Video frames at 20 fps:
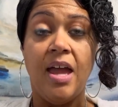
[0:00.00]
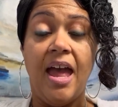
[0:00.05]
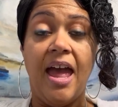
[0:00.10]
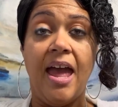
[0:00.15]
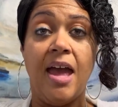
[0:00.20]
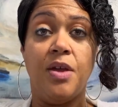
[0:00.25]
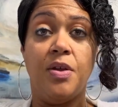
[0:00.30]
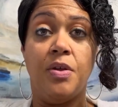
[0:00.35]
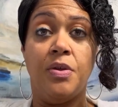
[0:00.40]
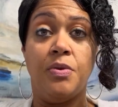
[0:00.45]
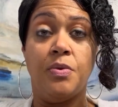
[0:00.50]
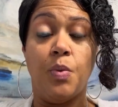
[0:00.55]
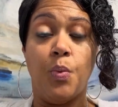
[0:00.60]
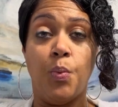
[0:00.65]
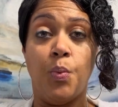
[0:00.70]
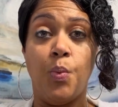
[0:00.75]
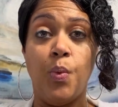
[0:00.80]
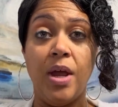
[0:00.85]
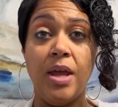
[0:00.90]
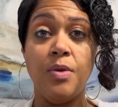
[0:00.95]

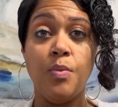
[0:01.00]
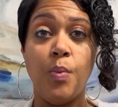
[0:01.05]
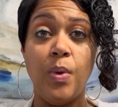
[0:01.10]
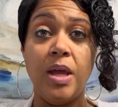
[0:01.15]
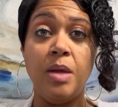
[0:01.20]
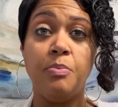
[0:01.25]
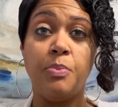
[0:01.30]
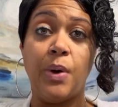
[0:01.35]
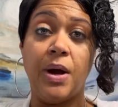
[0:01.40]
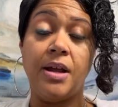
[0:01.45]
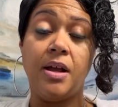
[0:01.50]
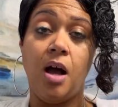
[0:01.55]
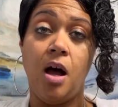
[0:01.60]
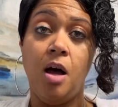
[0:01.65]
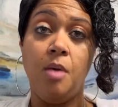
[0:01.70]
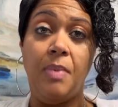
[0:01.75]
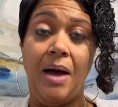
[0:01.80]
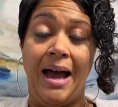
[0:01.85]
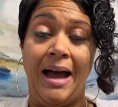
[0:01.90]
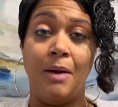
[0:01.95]
And when we break
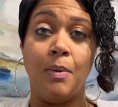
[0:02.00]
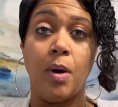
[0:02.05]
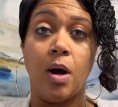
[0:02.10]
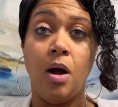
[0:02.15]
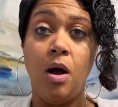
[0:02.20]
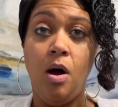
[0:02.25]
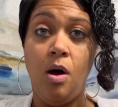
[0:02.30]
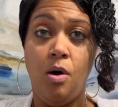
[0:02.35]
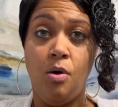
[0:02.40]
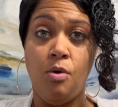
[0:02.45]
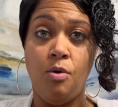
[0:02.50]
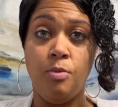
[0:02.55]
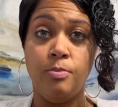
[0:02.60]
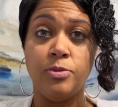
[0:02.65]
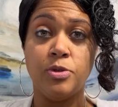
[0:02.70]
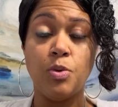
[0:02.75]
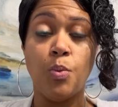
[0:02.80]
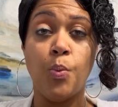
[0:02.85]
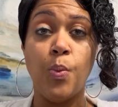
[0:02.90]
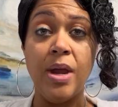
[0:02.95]
up our
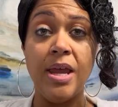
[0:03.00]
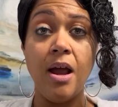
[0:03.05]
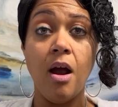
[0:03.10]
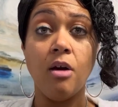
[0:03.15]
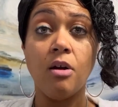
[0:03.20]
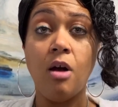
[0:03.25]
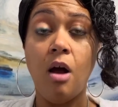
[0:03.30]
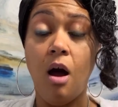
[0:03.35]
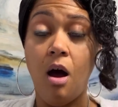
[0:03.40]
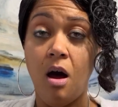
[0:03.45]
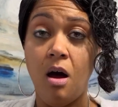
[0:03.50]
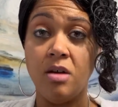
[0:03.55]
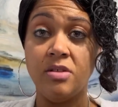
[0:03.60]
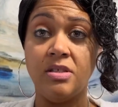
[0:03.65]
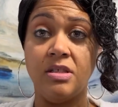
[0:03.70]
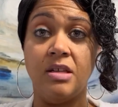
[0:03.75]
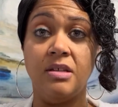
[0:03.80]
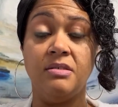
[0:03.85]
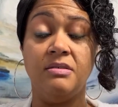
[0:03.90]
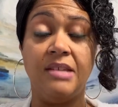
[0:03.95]
homes, we are
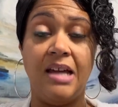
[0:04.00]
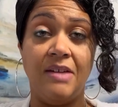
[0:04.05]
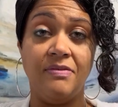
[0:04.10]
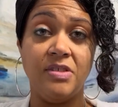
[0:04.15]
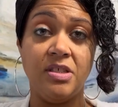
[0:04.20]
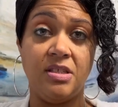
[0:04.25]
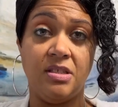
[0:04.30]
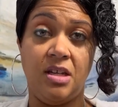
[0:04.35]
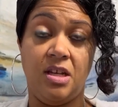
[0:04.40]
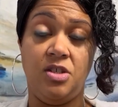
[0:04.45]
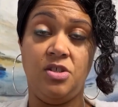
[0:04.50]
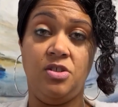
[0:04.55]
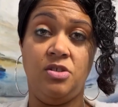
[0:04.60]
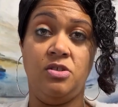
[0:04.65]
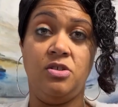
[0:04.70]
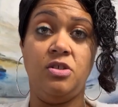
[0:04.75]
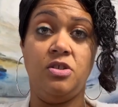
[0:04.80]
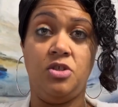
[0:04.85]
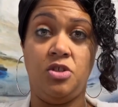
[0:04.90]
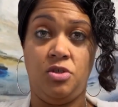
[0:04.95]
causing devastation
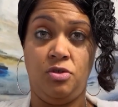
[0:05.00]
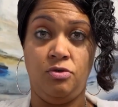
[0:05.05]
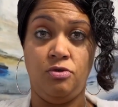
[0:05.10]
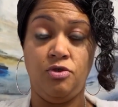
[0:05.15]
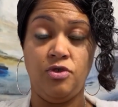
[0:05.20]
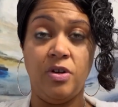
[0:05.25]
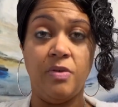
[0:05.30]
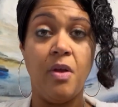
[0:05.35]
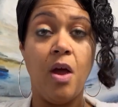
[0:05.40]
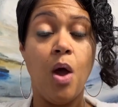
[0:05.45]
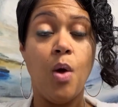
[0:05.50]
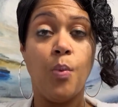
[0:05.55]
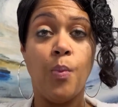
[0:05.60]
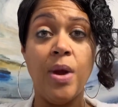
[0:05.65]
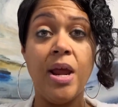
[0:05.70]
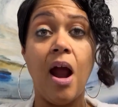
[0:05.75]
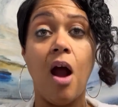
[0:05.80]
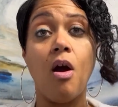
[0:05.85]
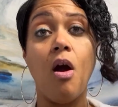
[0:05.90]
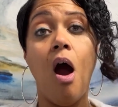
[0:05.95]
to children.
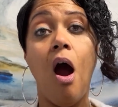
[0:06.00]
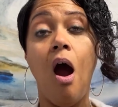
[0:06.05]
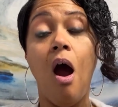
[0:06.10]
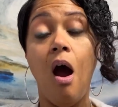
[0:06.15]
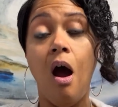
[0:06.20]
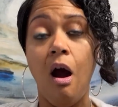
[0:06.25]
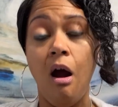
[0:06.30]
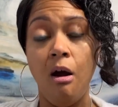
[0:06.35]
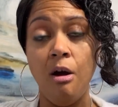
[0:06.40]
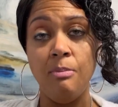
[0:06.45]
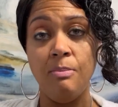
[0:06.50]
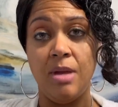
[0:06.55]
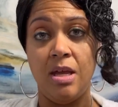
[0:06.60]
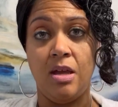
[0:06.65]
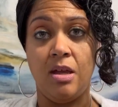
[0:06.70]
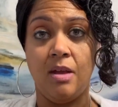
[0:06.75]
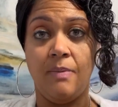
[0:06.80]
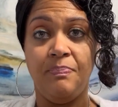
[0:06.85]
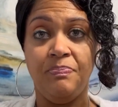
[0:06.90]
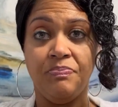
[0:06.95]
We are
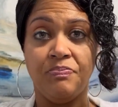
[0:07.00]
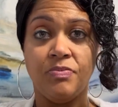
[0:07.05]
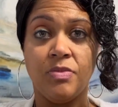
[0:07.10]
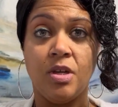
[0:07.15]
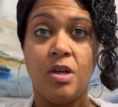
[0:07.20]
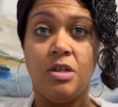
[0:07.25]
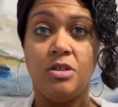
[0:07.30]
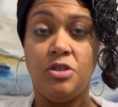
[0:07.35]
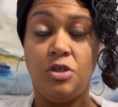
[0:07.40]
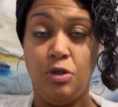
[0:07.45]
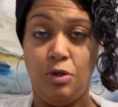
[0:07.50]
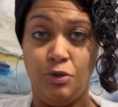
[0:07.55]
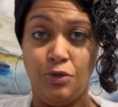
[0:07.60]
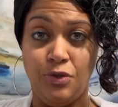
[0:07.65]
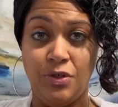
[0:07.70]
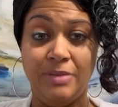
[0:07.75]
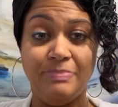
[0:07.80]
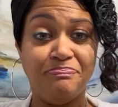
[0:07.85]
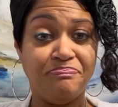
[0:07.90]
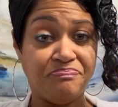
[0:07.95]
harming
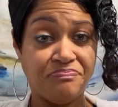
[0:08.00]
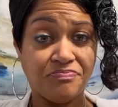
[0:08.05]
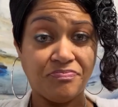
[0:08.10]
children.